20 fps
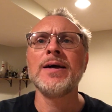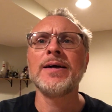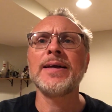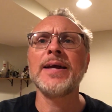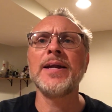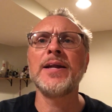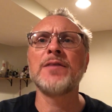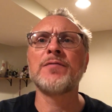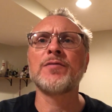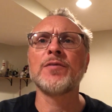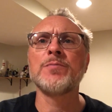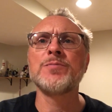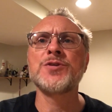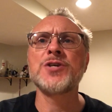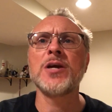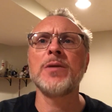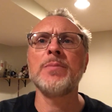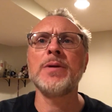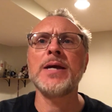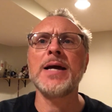Get it from
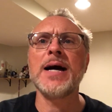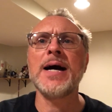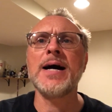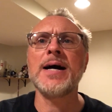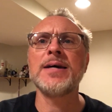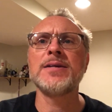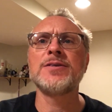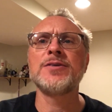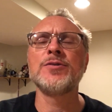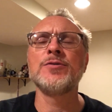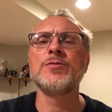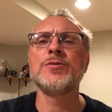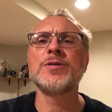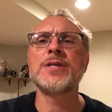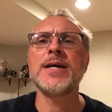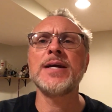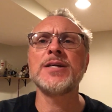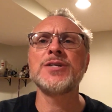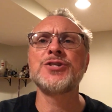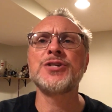Jimmy on
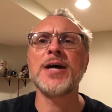Tuesday at